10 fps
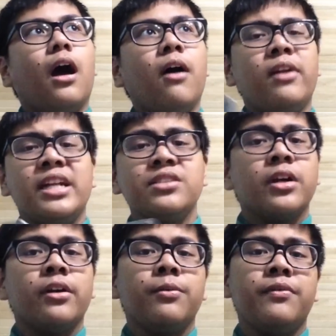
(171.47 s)
uh, let's
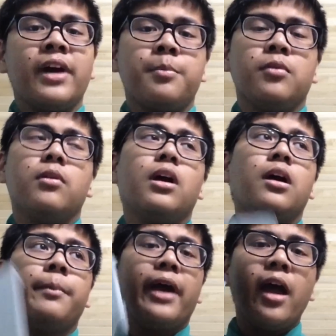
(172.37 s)
start off with Apple um